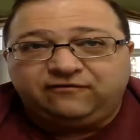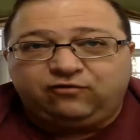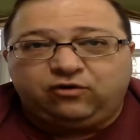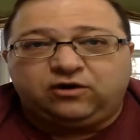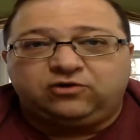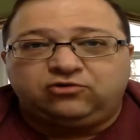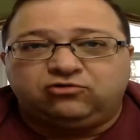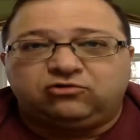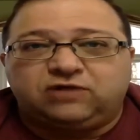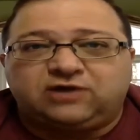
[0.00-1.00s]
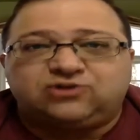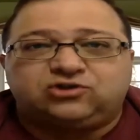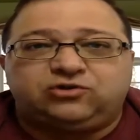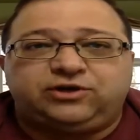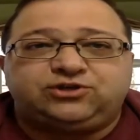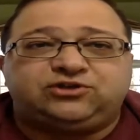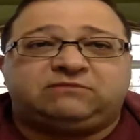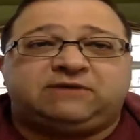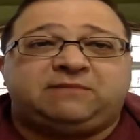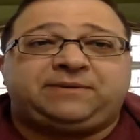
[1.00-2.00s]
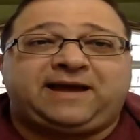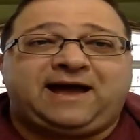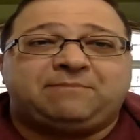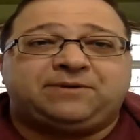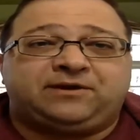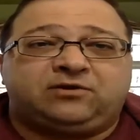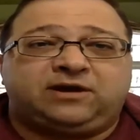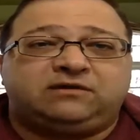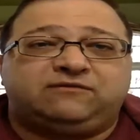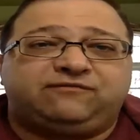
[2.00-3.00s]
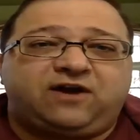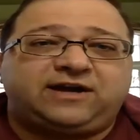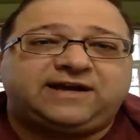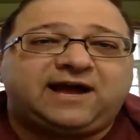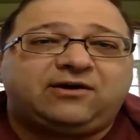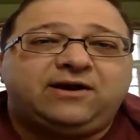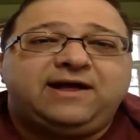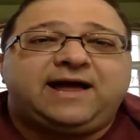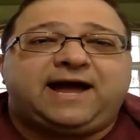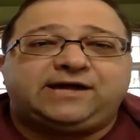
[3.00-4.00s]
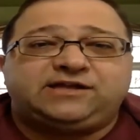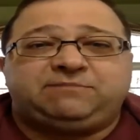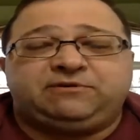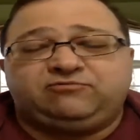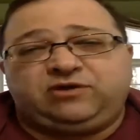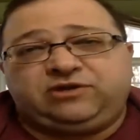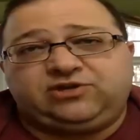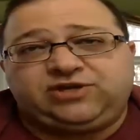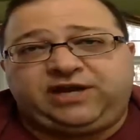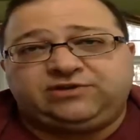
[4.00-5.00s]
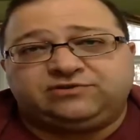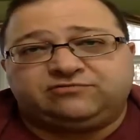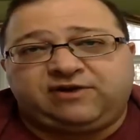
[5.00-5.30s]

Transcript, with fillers: for a neurological issue that might be happening. Okay, so find out has there been recent changes,